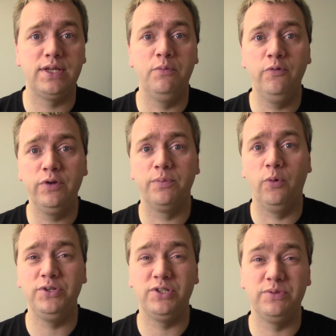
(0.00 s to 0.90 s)
And moving your
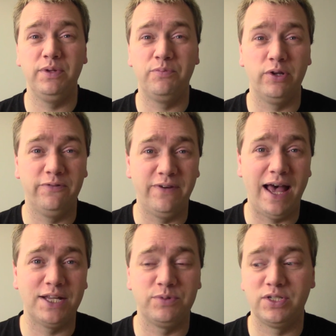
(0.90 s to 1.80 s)
boys, you can be pretty
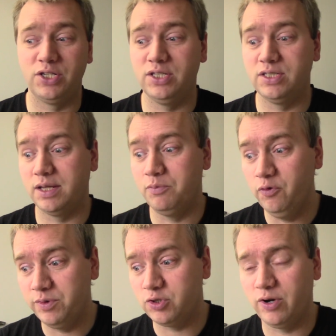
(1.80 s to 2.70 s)
fast with such things like
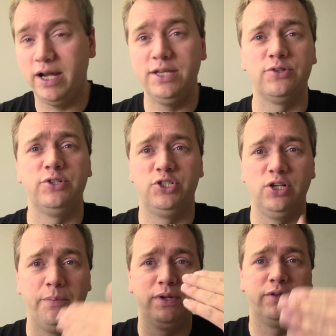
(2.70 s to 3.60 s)
movement trays or just
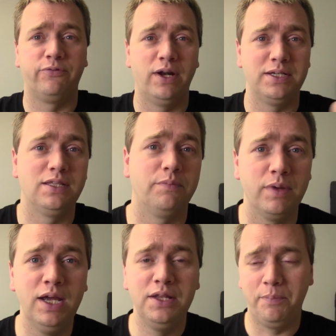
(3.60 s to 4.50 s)
jumping the front to
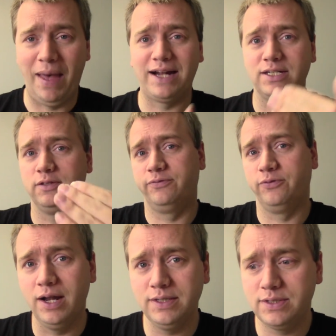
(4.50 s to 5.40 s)
the back to the
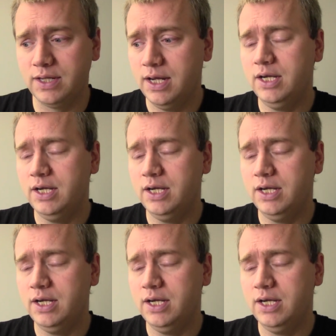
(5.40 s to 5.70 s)
front